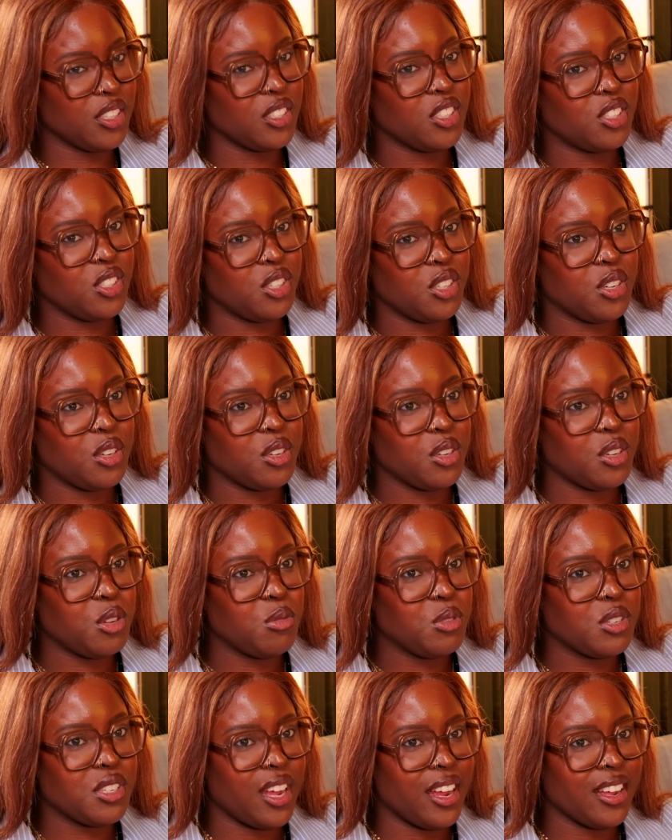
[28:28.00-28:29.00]

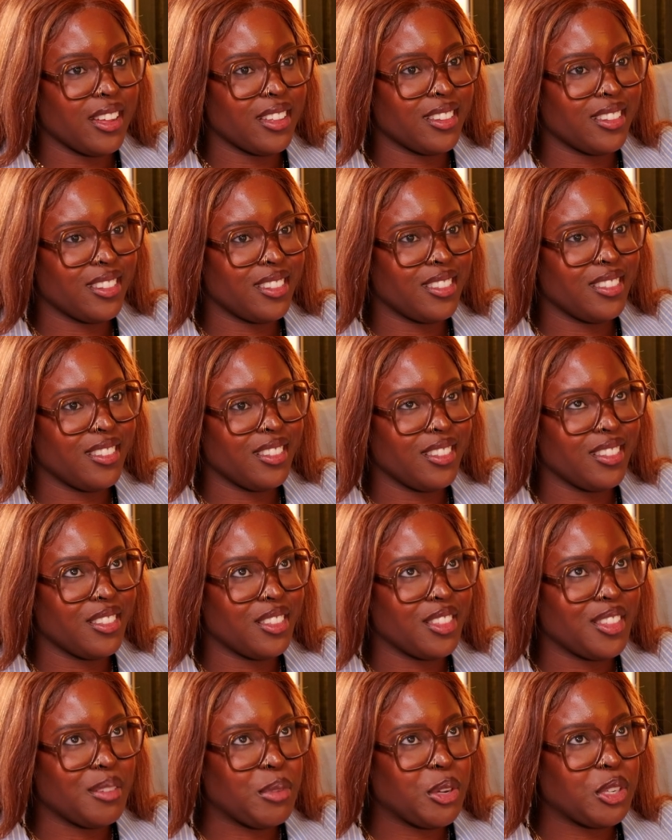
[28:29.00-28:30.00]
He was like
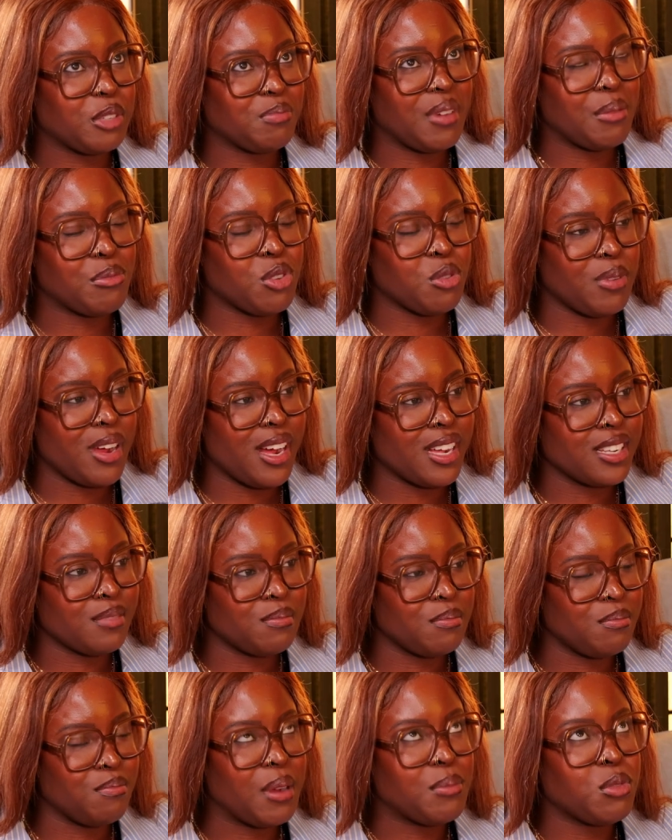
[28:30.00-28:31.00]
the most
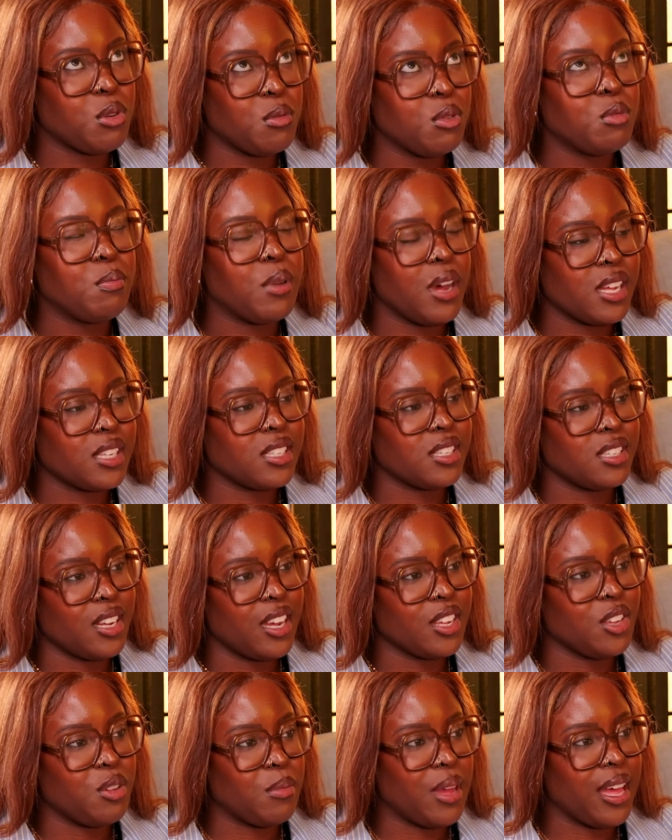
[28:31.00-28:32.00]
memorable person
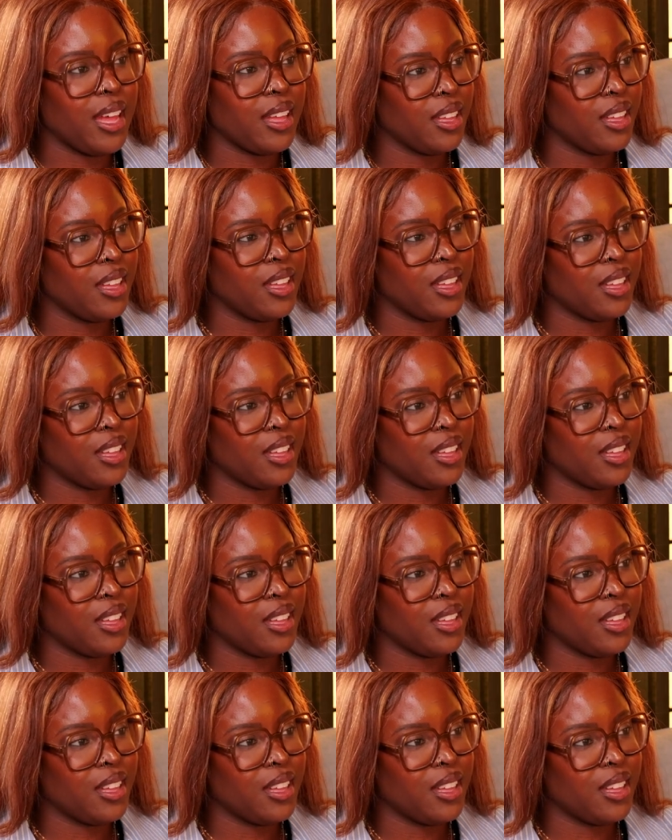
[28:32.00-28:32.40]
that you met?